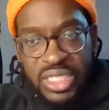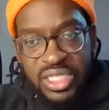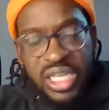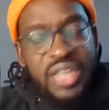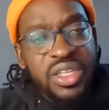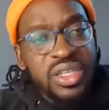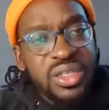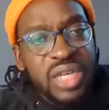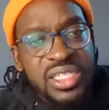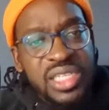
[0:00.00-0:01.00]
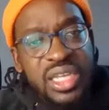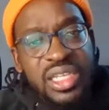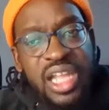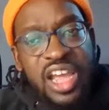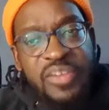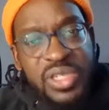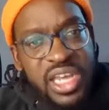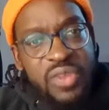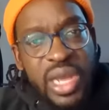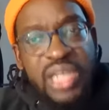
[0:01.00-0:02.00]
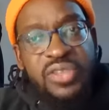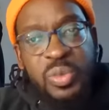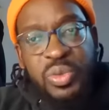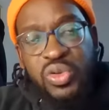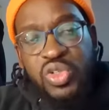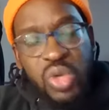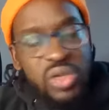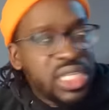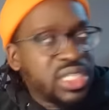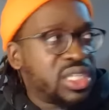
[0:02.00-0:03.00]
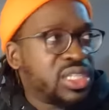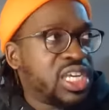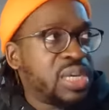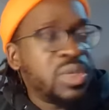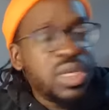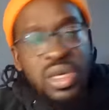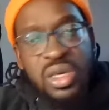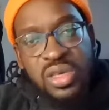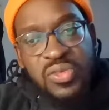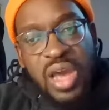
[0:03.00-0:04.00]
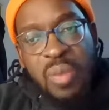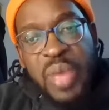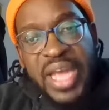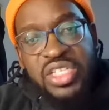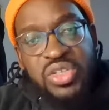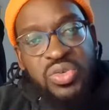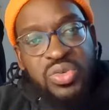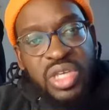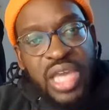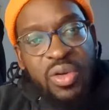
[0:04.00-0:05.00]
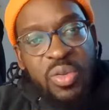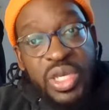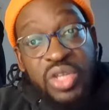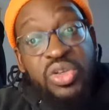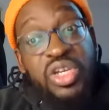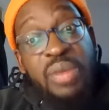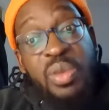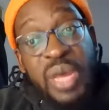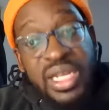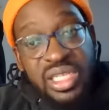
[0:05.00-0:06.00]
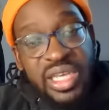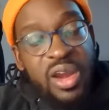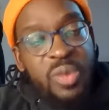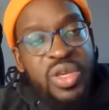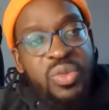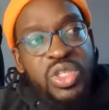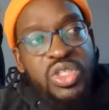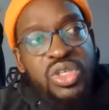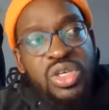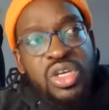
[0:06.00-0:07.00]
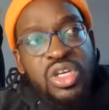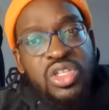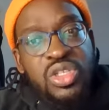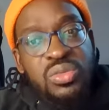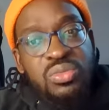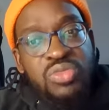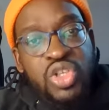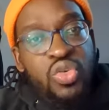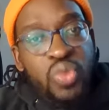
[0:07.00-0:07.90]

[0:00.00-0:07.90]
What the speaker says: started the live by saying round of applause. Well done to the team. You've come back to the Caribbean, or you're coming back to the Caribbean with two